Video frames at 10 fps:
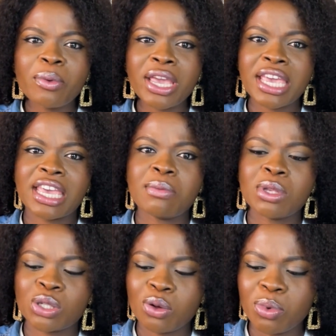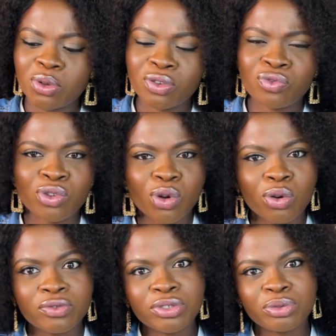When he came, he saw me on the
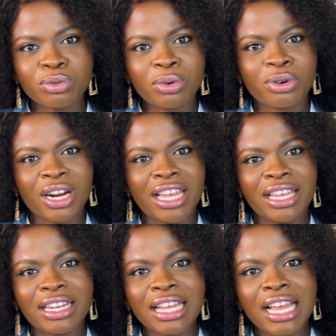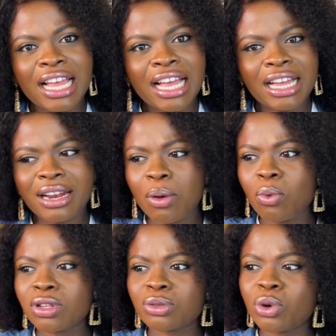floor of the room crying, and like,
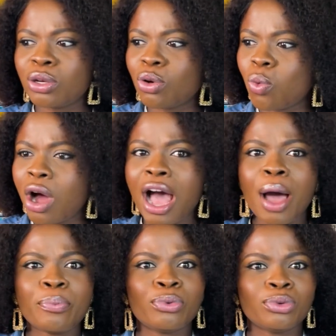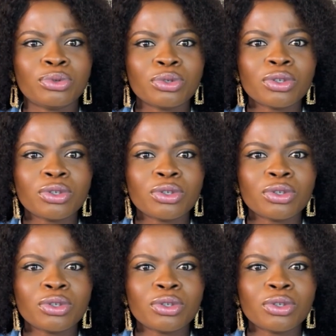what's going on, what happened?